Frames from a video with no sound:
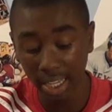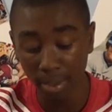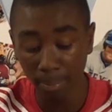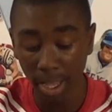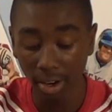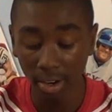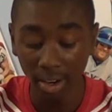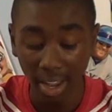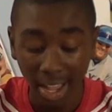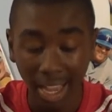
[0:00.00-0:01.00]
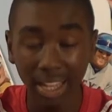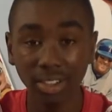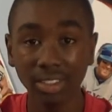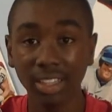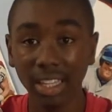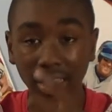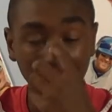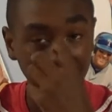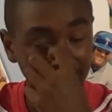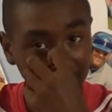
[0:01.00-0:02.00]
to get better. I don't think
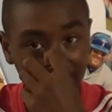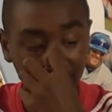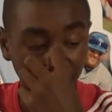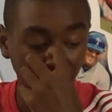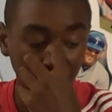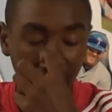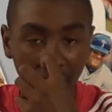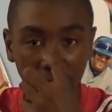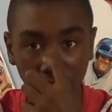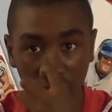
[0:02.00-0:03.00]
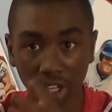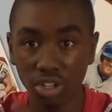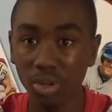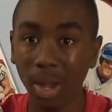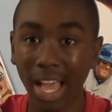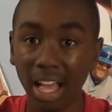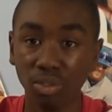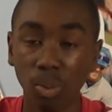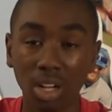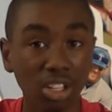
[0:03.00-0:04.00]
the 49ers are going to do
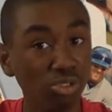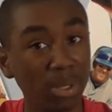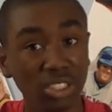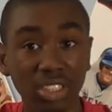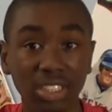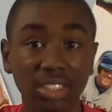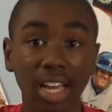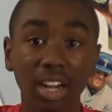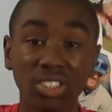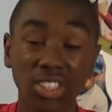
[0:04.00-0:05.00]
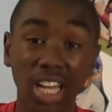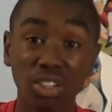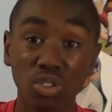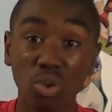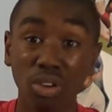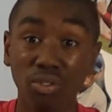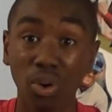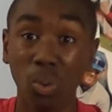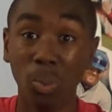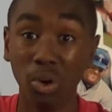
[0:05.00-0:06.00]
as well, especially in Seattle. Seattle's going
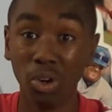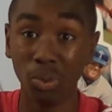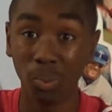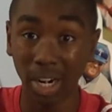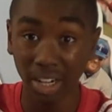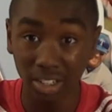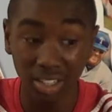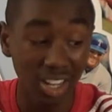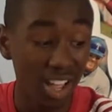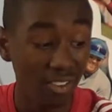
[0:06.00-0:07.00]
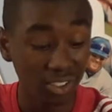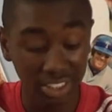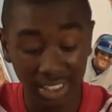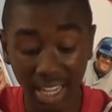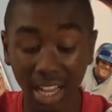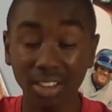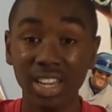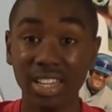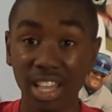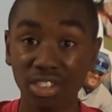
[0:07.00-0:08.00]
for a world record for sound
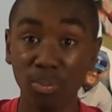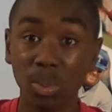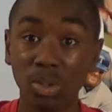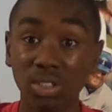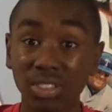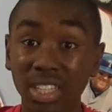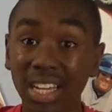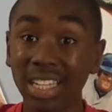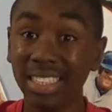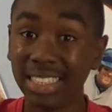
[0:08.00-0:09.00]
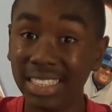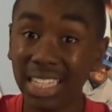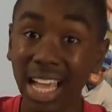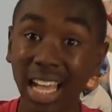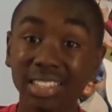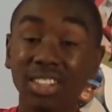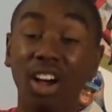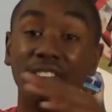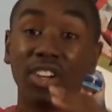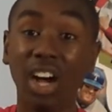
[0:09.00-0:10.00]
and decibels. The Seahawks
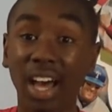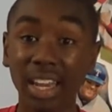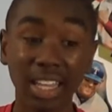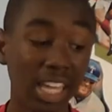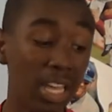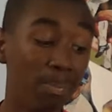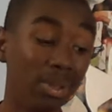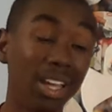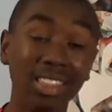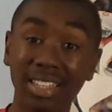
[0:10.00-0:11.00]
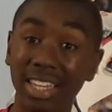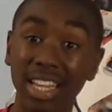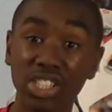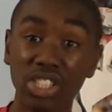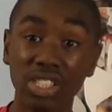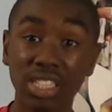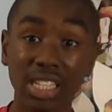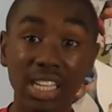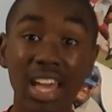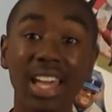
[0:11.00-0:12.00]
have got to keep playing the tenacious
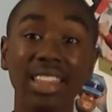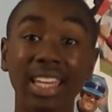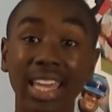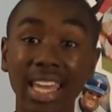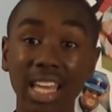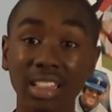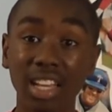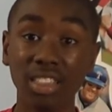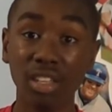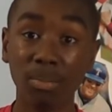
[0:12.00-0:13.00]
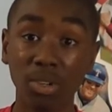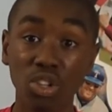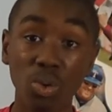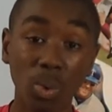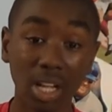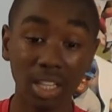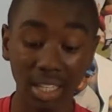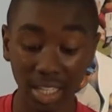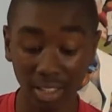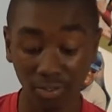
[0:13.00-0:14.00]
D. They can't let them do
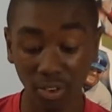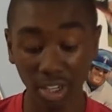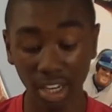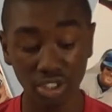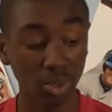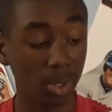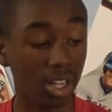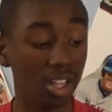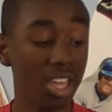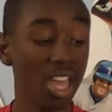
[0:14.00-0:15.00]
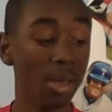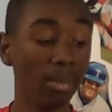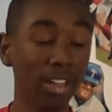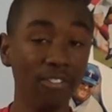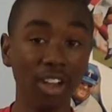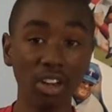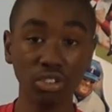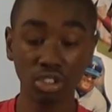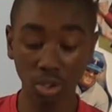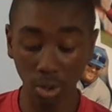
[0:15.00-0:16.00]
well against the 49ers do well. And my
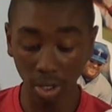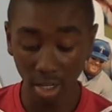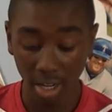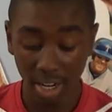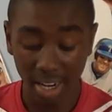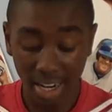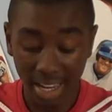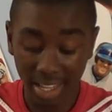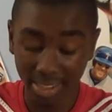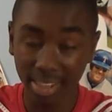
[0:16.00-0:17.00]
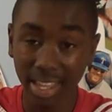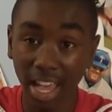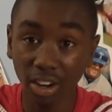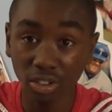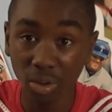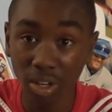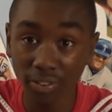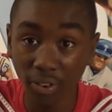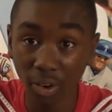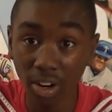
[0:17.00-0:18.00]
final score is Seattle
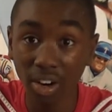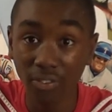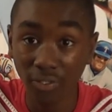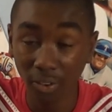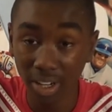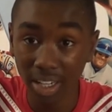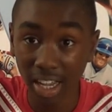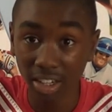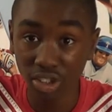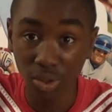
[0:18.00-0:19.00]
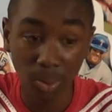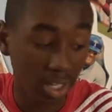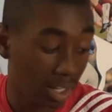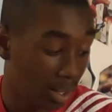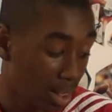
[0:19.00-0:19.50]
24, 49ers 20.